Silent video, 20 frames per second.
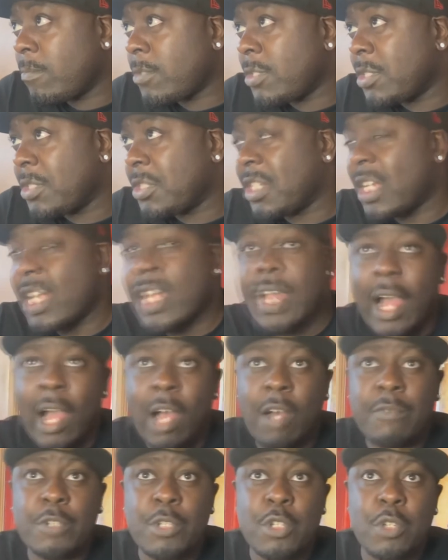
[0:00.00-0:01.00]
to see
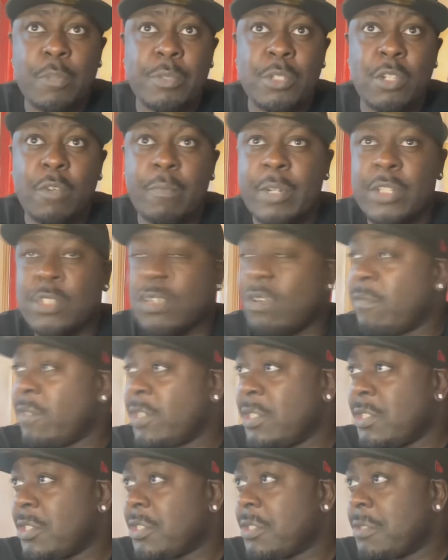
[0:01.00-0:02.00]
out of the Ubisoft press
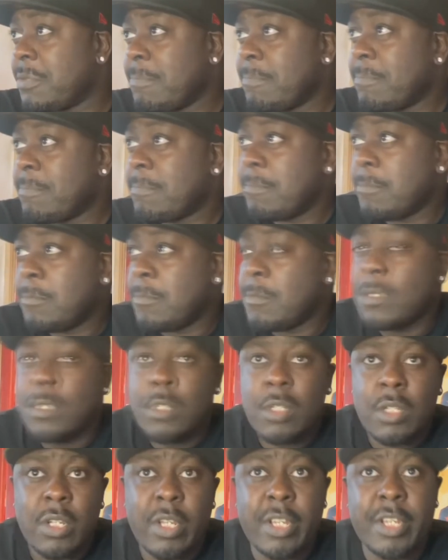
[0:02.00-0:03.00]
conference
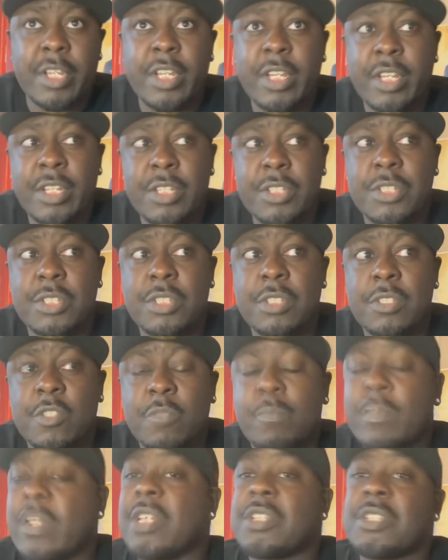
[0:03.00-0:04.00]
is
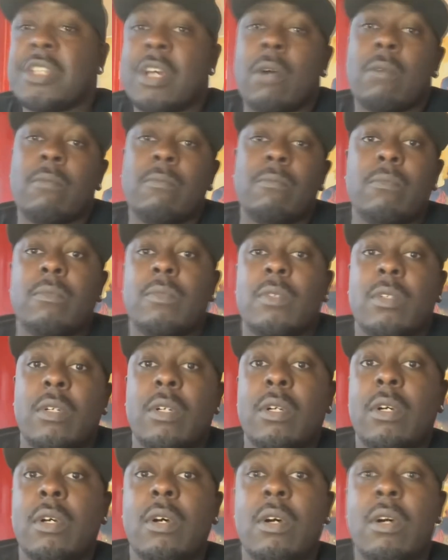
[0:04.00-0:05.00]
Splinter Cell.
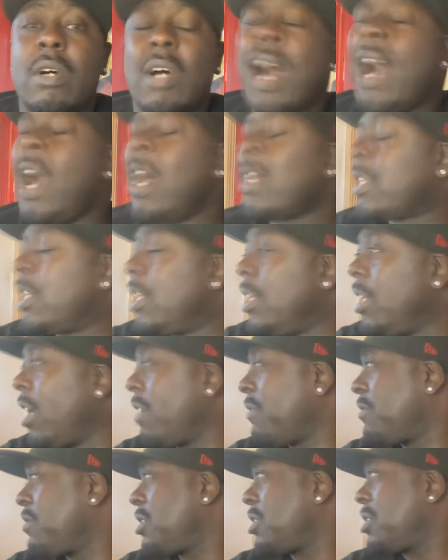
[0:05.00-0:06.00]
I'd
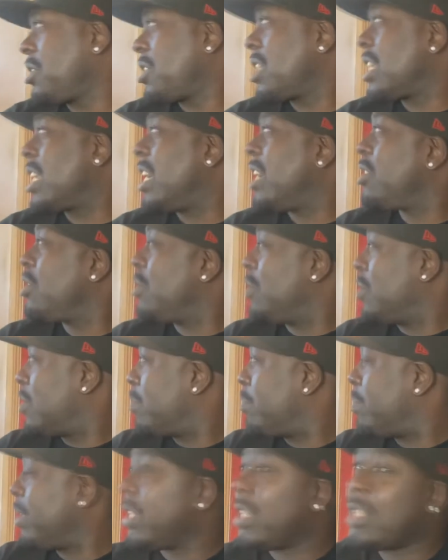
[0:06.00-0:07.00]
love to see a new
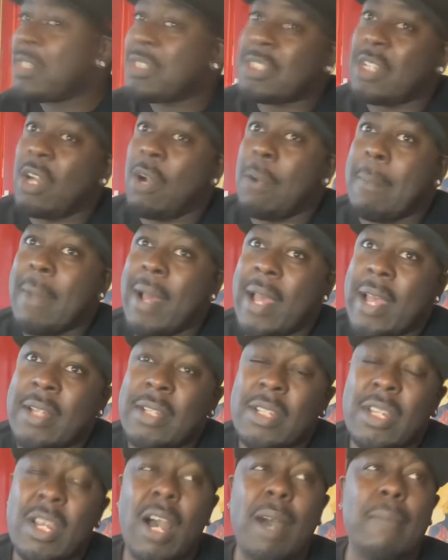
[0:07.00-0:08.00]
Splinter Cell,
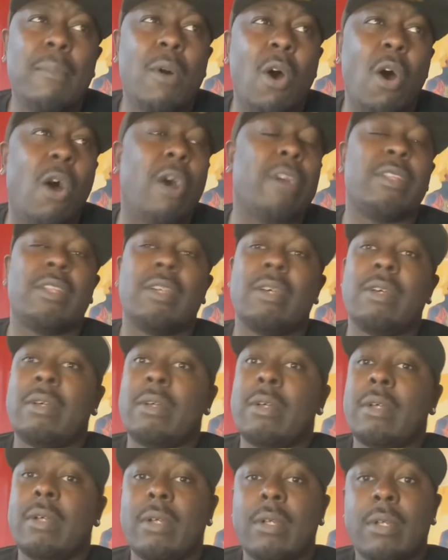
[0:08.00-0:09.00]
man. Come on.
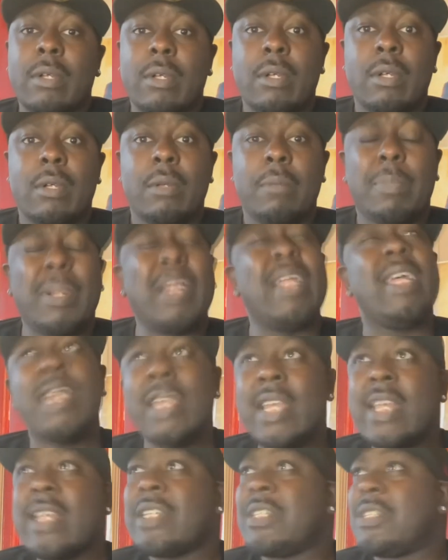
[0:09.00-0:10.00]

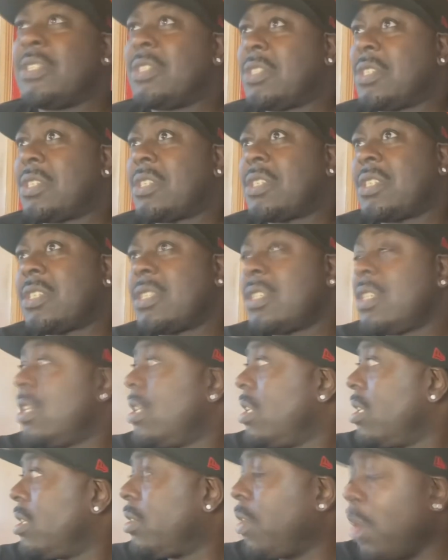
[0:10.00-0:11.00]
Please.
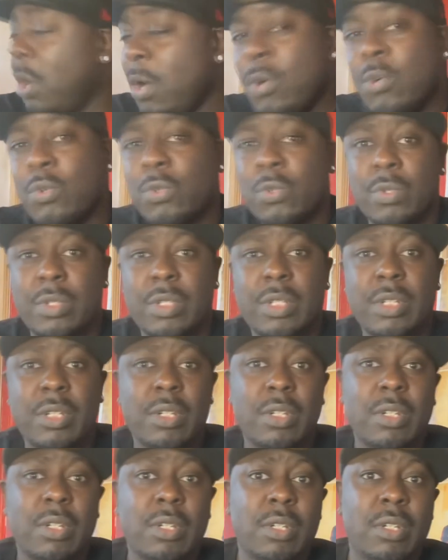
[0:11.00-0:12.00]
Dude.
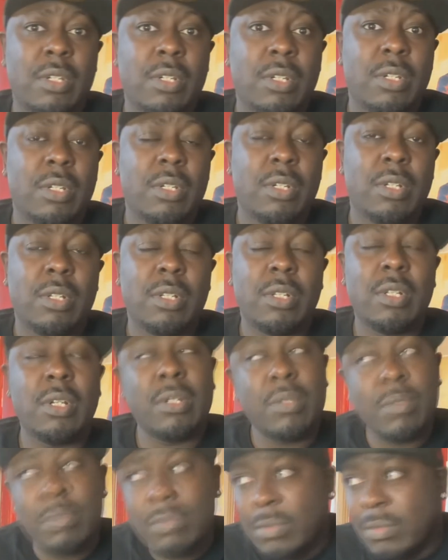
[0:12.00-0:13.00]

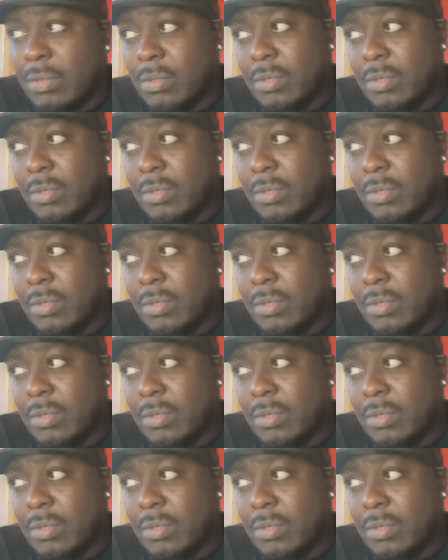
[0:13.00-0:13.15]
Dude.